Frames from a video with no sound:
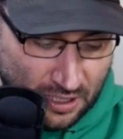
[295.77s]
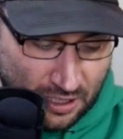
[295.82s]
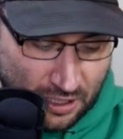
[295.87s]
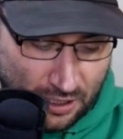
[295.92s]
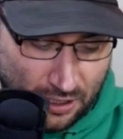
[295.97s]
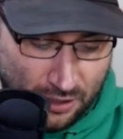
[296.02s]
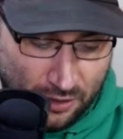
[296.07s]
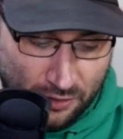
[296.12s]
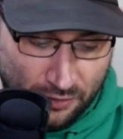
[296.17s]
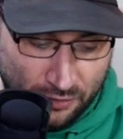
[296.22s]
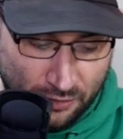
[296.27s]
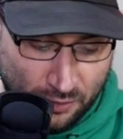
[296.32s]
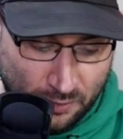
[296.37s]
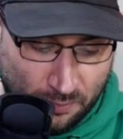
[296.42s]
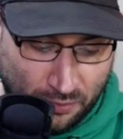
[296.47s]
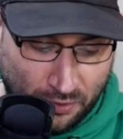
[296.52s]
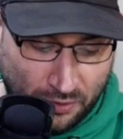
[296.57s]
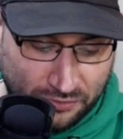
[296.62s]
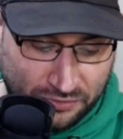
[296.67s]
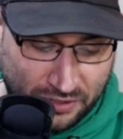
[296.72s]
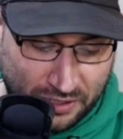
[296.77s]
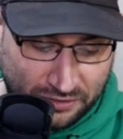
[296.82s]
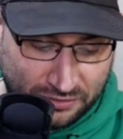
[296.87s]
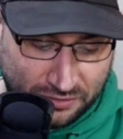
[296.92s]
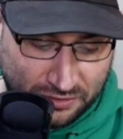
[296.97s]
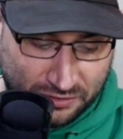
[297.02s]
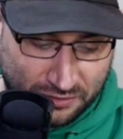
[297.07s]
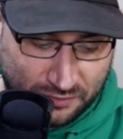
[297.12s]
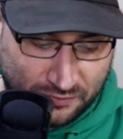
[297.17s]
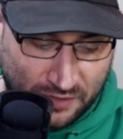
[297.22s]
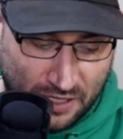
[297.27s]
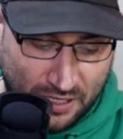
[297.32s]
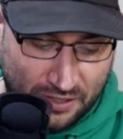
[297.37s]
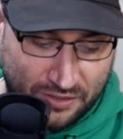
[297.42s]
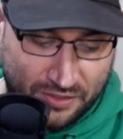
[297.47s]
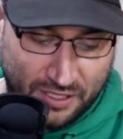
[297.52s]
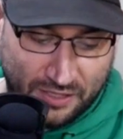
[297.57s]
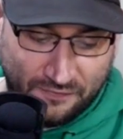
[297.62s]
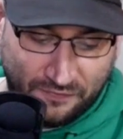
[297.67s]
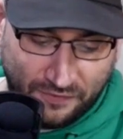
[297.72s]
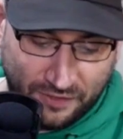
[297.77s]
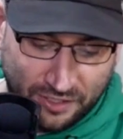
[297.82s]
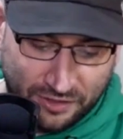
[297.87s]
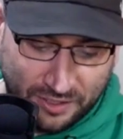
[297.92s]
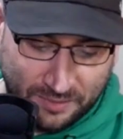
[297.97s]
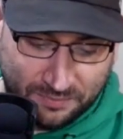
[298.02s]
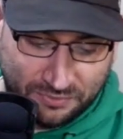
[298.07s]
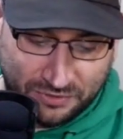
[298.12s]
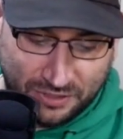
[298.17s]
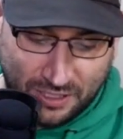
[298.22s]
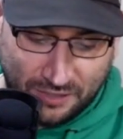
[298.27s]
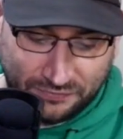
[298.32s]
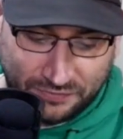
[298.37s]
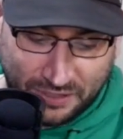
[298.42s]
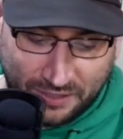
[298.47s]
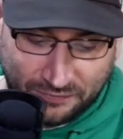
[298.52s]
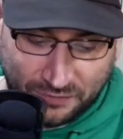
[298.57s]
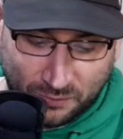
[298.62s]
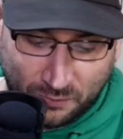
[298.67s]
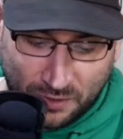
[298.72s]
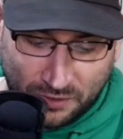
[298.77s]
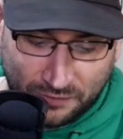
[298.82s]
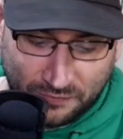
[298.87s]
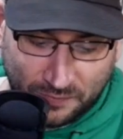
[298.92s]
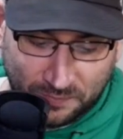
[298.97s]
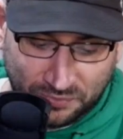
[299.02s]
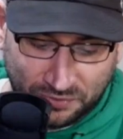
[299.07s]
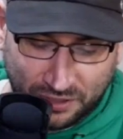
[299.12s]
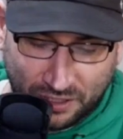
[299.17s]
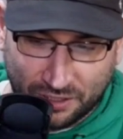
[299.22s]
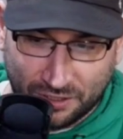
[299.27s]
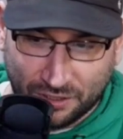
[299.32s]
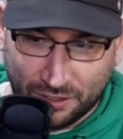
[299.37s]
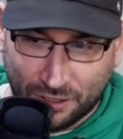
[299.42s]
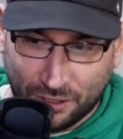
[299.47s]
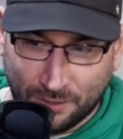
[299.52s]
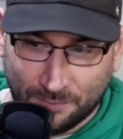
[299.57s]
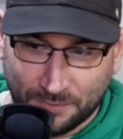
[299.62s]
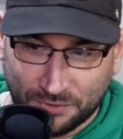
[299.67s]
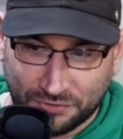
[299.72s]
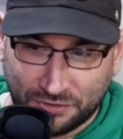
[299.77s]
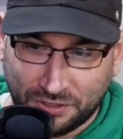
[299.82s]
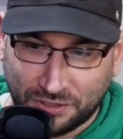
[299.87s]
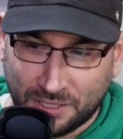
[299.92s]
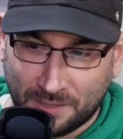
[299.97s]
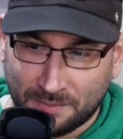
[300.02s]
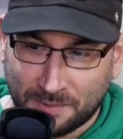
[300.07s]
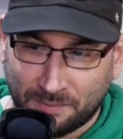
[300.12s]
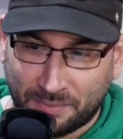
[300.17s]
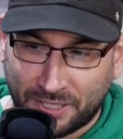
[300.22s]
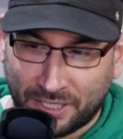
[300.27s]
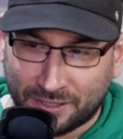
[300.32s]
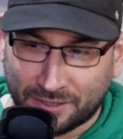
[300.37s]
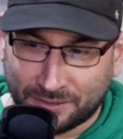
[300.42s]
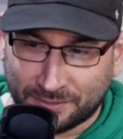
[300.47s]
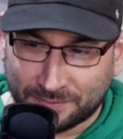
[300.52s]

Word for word: Although the protesters then fled themselves after one of them said, is he coming back?